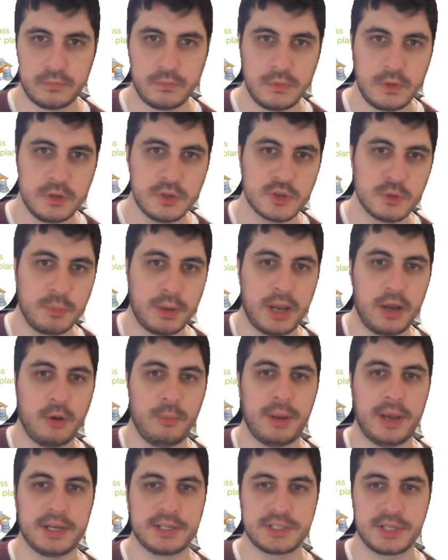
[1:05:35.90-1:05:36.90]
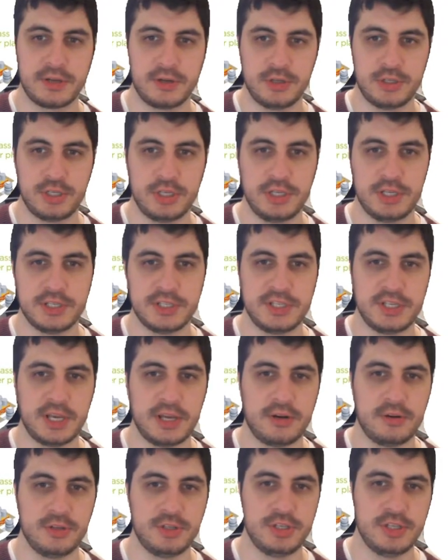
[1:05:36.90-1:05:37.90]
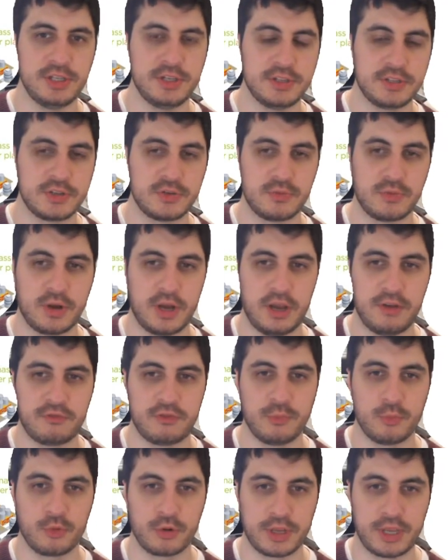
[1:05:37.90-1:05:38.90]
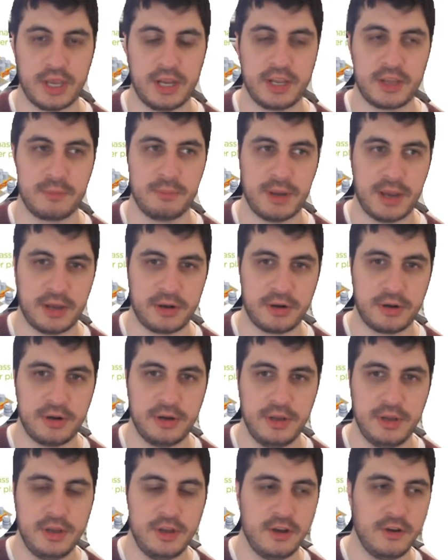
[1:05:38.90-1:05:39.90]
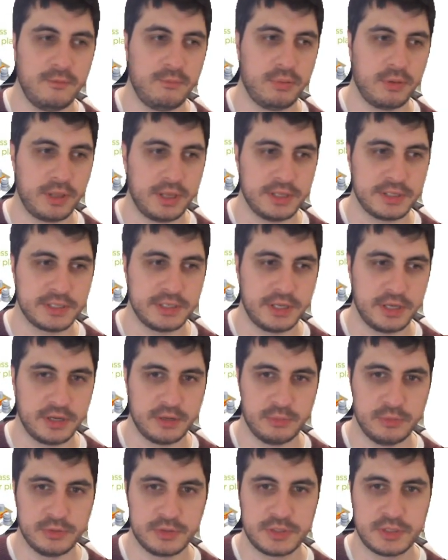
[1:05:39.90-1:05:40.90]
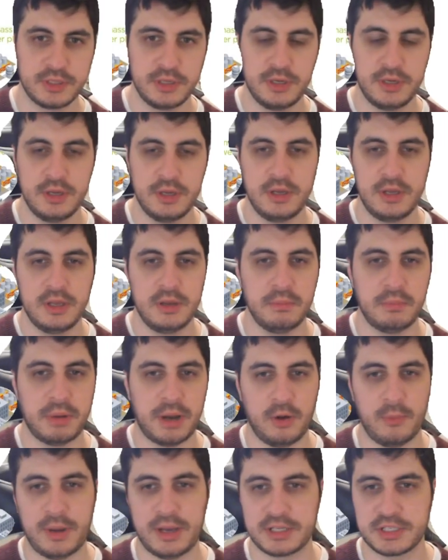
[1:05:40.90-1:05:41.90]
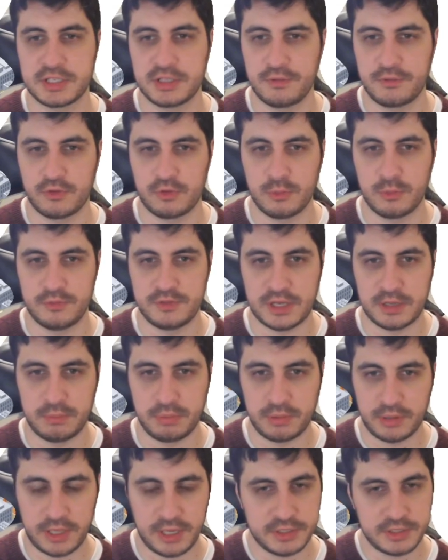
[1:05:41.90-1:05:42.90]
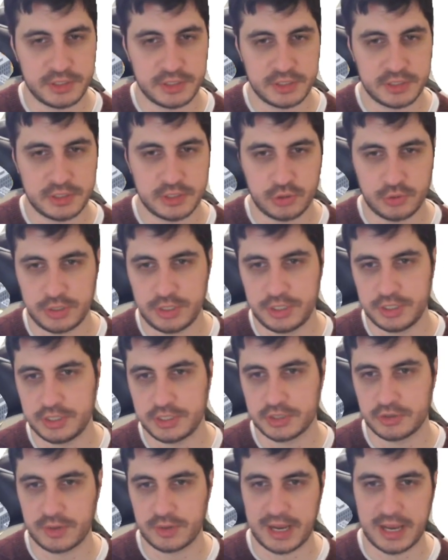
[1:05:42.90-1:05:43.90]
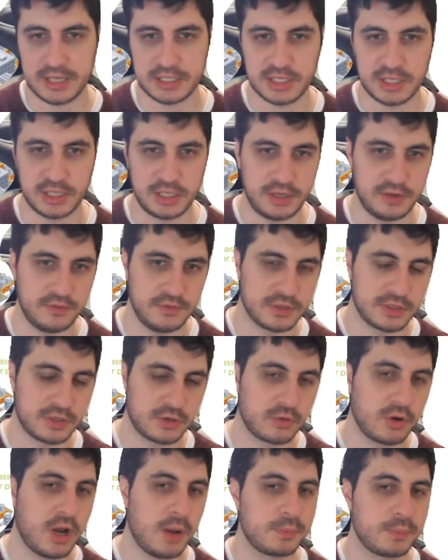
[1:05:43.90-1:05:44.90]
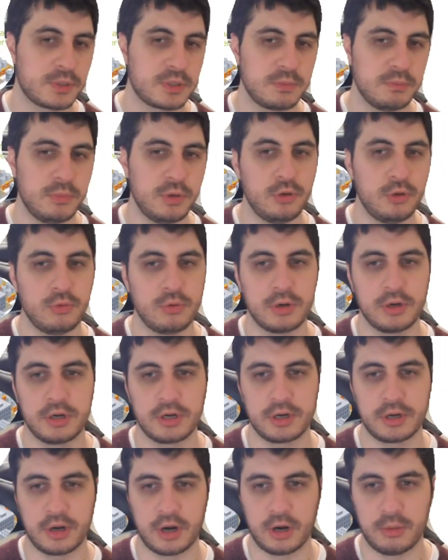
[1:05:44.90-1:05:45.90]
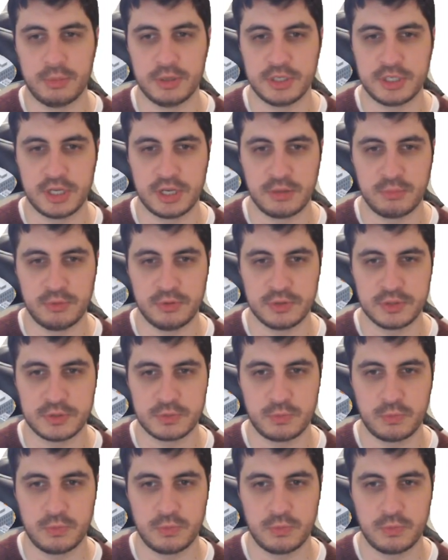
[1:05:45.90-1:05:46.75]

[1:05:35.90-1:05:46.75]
So biomass energy is the energy that is derived from organic matter of plants and animals. Biomass in the form of dead plants, trees, grass, leaves, crops, manure, garbage animals